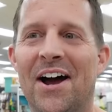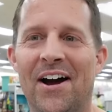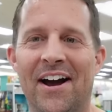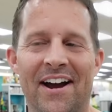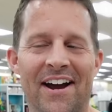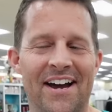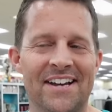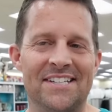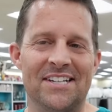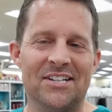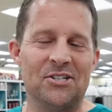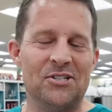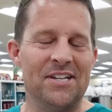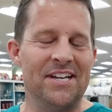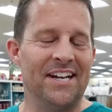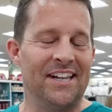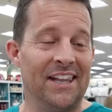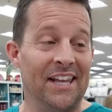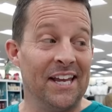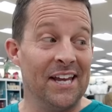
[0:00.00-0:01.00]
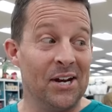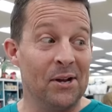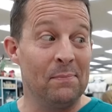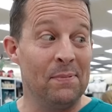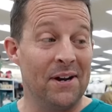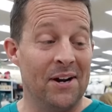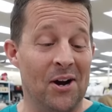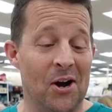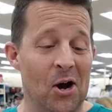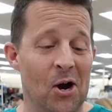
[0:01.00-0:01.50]
right, guys, I just need a little
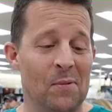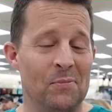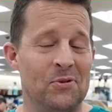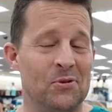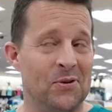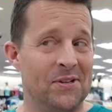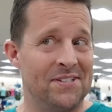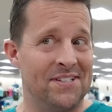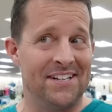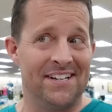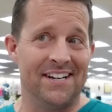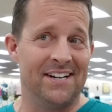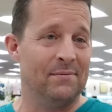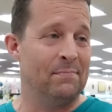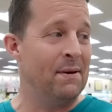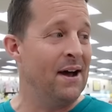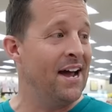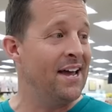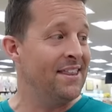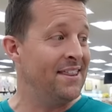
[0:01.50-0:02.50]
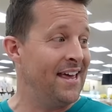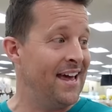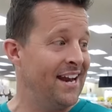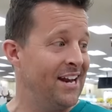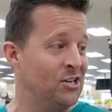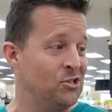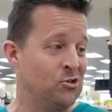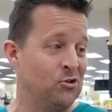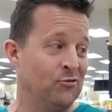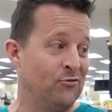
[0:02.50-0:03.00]
bit of arm twisting to buy that
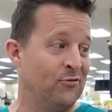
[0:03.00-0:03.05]
extra